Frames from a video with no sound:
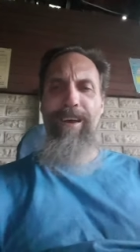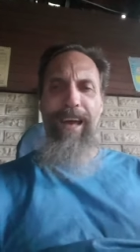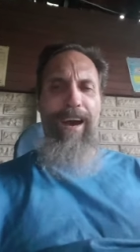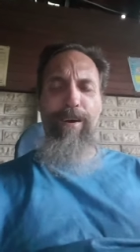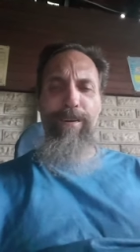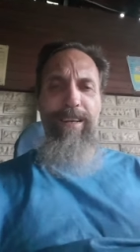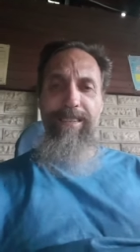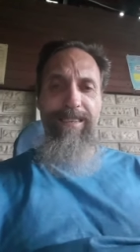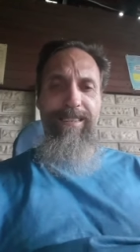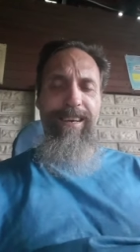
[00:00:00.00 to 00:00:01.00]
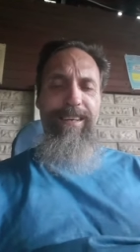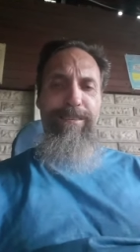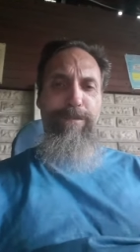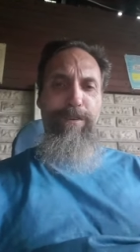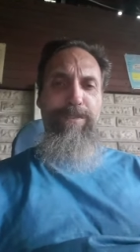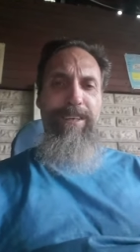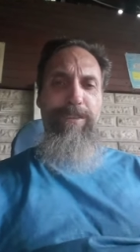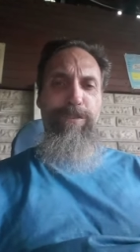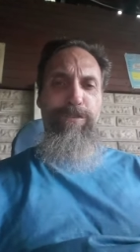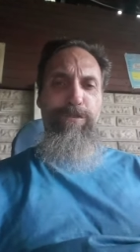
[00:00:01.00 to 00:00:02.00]
How holy is the site if you're using
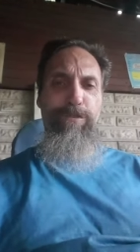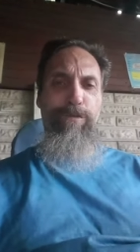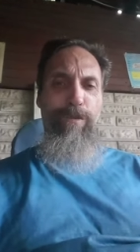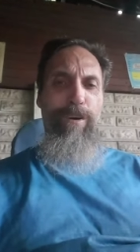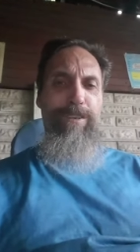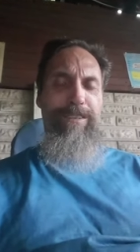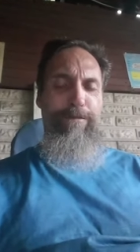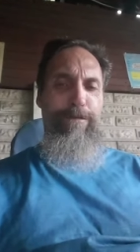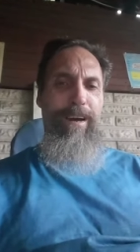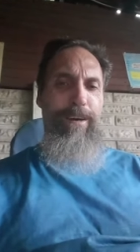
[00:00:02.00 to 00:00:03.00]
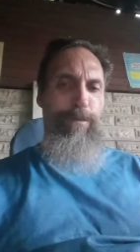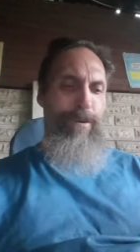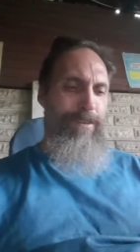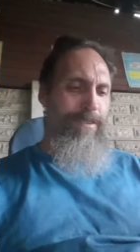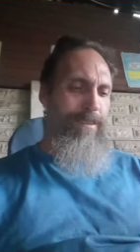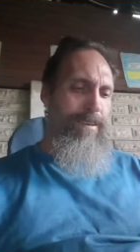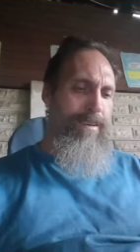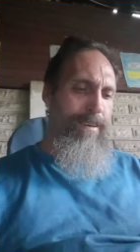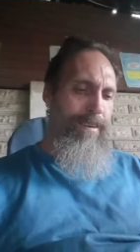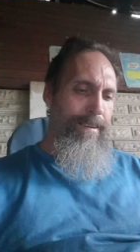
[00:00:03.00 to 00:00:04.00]
it to store rocks and fireworks?
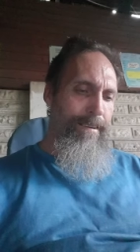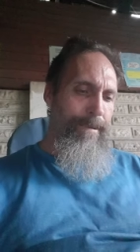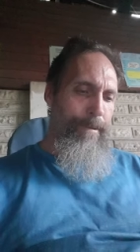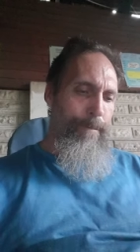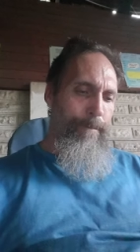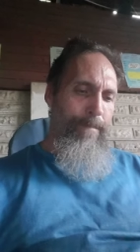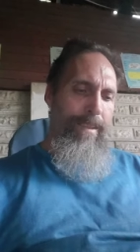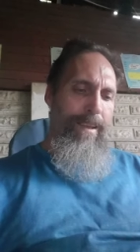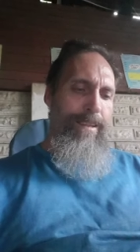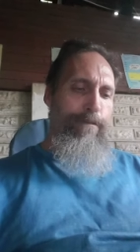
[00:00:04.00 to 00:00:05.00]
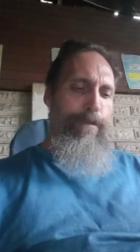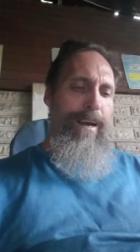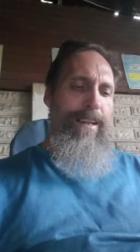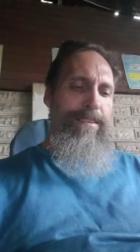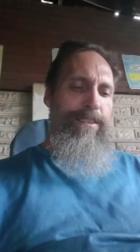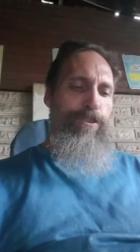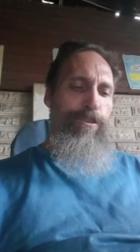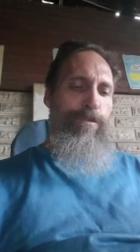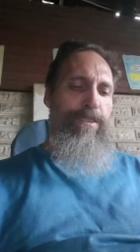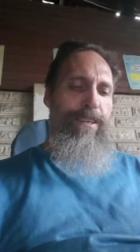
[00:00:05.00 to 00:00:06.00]
The violence in
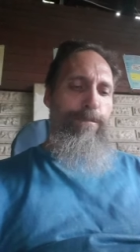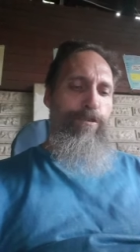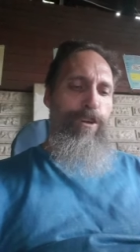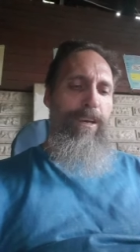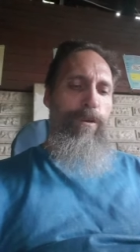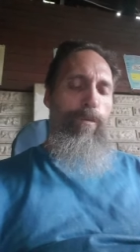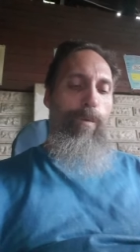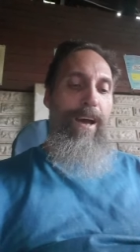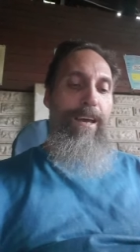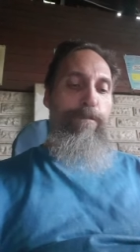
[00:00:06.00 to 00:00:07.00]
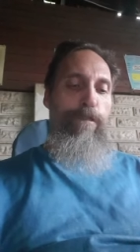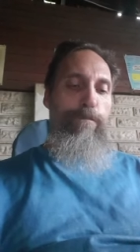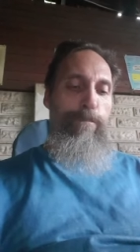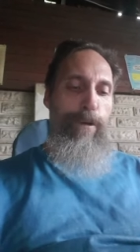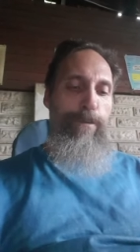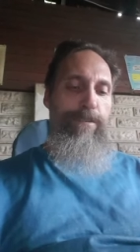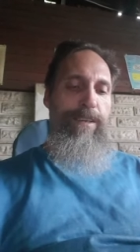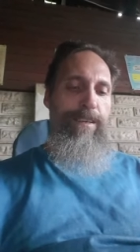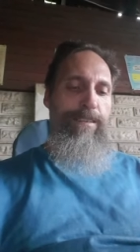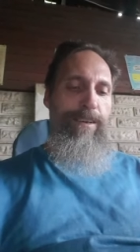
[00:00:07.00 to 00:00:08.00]
Jerusalem triggered a wave of
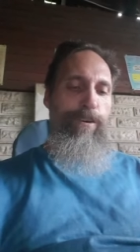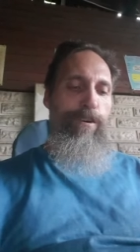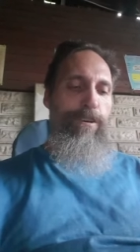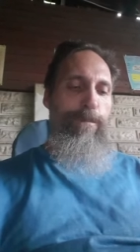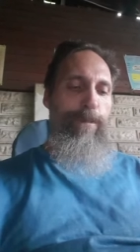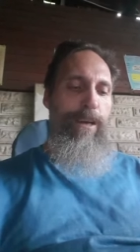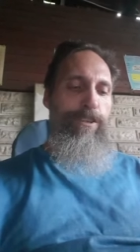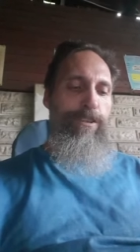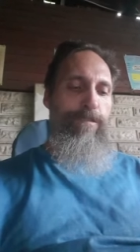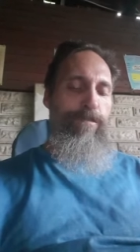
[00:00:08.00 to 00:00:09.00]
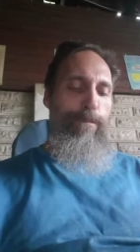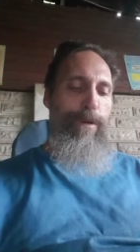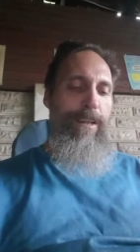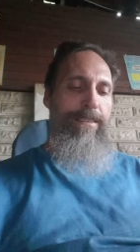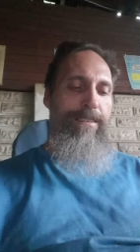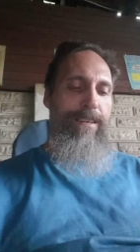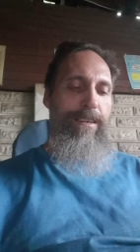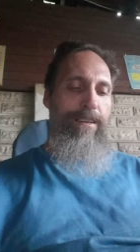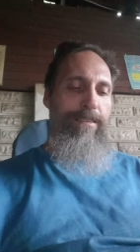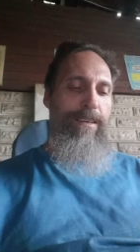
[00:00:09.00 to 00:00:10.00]
protests and condemnations from
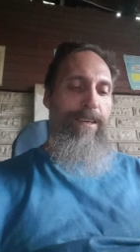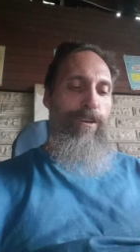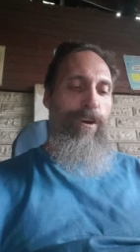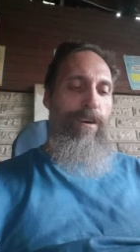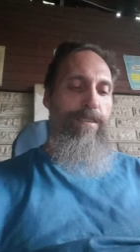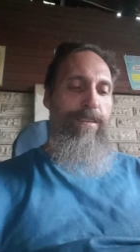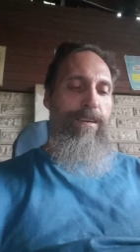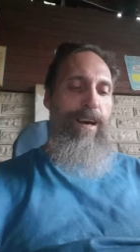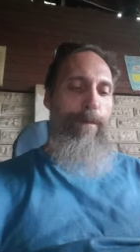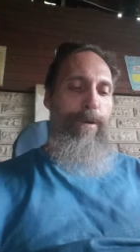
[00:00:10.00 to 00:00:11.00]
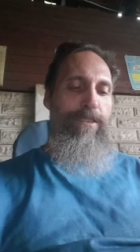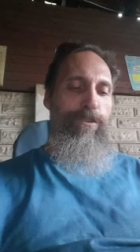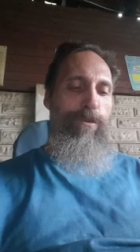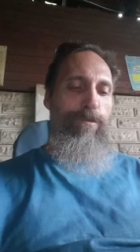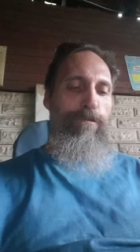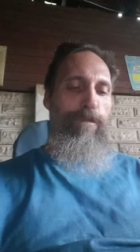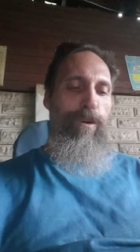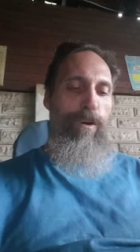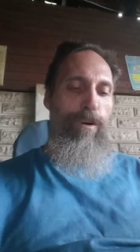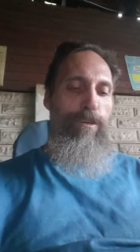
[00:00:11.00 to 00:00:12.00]
Palestinians. In Gaza, Hamas called for
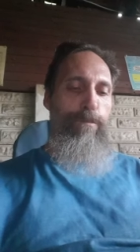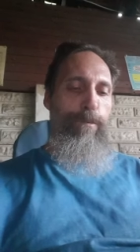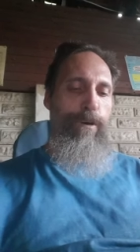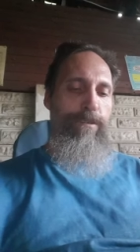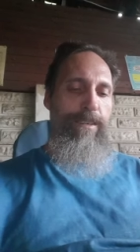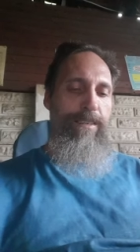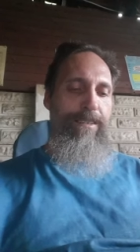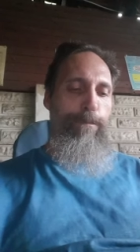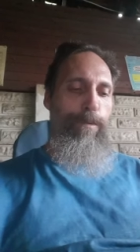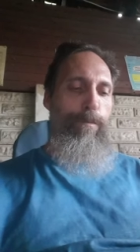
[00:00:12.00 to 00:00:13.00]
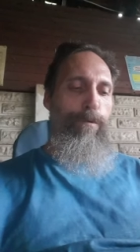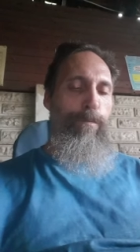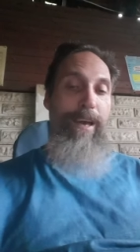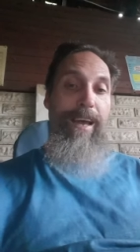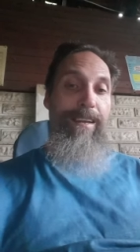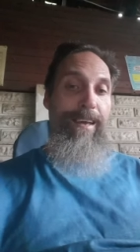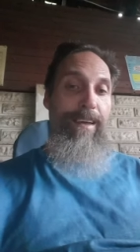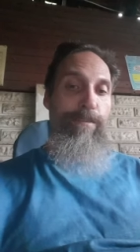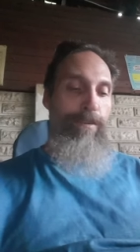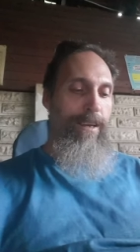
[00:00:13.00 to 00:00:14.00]
large protests and people began
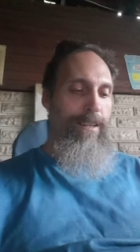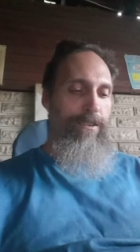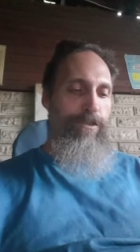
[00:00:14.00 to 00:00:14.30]
gathering in the